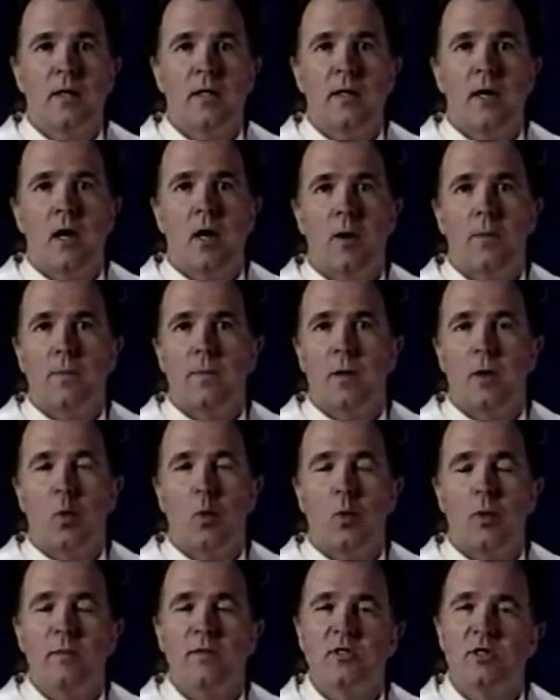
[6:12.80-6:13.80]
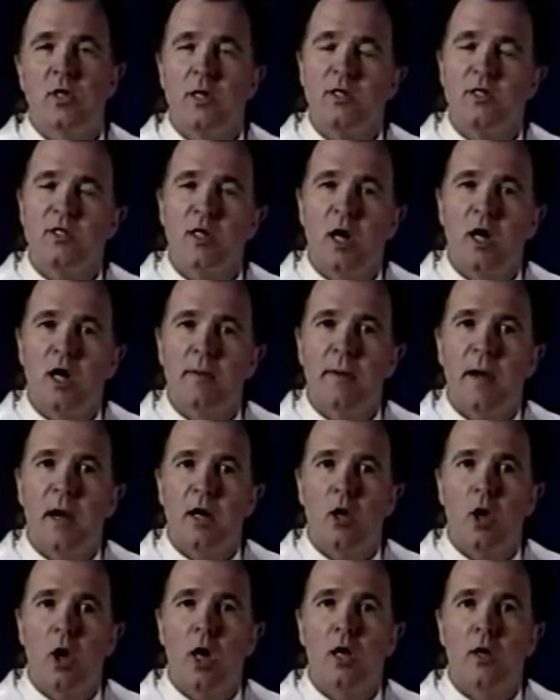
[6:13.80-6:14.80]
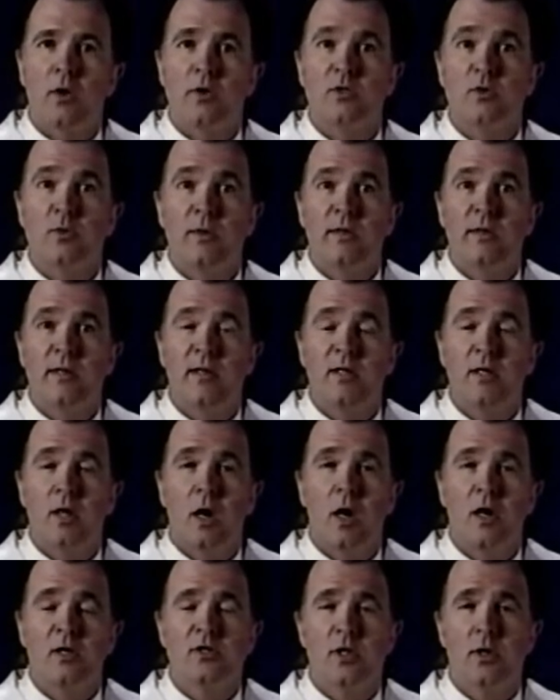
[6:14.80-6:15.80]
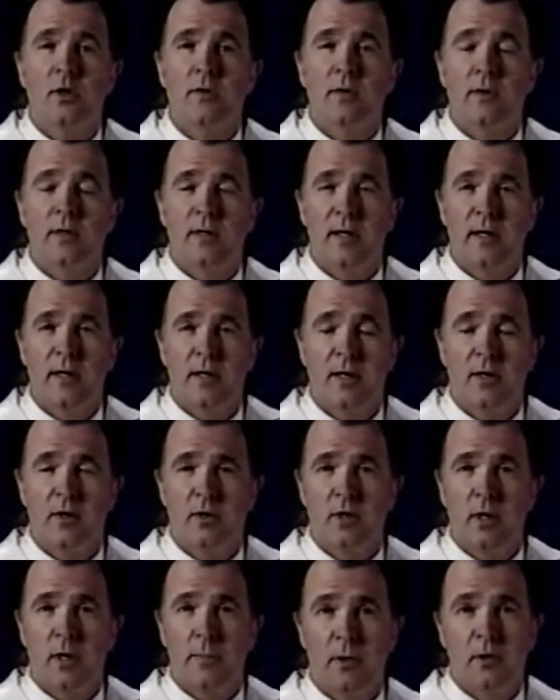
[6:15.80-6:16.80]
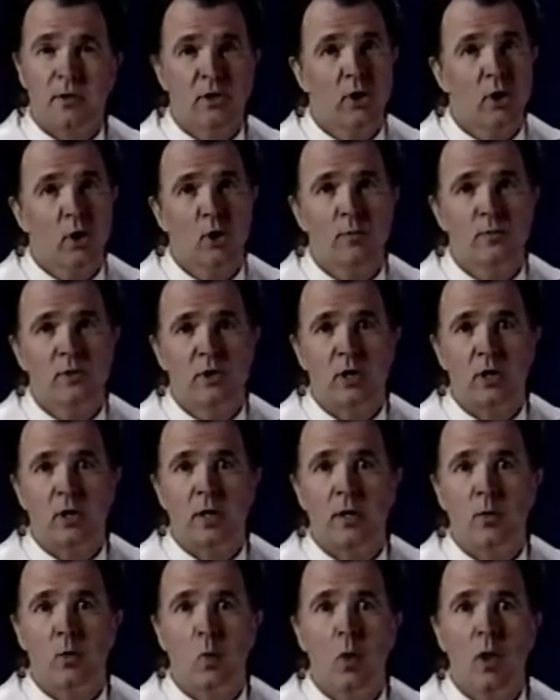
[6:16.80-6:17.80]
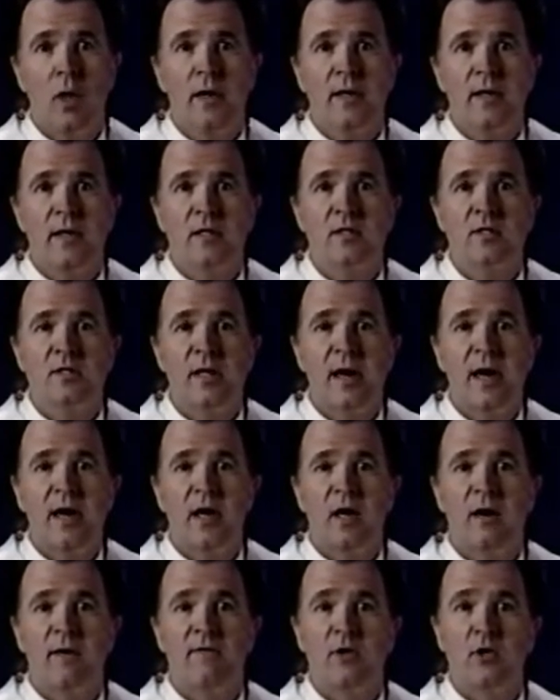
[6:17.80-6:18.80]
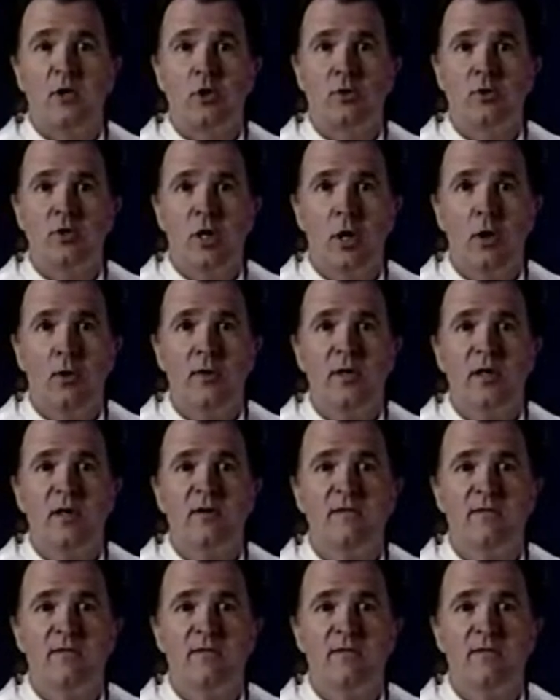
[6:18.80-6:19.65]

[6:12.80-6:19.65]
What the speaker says: Now, when we start to talk about colloids, we need to also get another couple of terms here, and one is that of a Newtonian